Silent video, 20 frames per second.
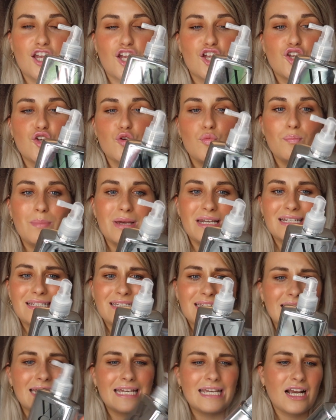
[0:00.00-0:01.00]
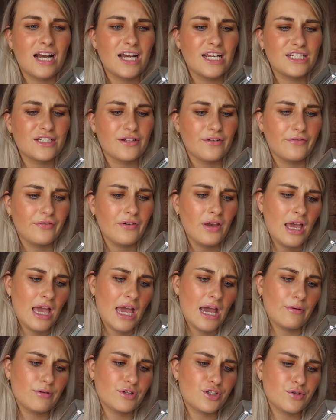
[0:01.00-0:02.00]
humidity kind of,
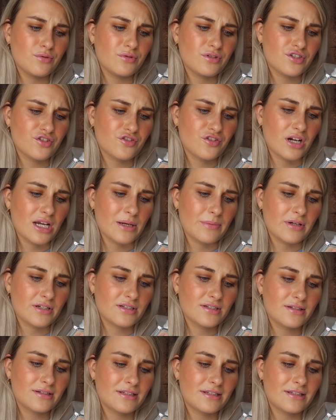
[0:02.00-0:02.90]
how would you describe it?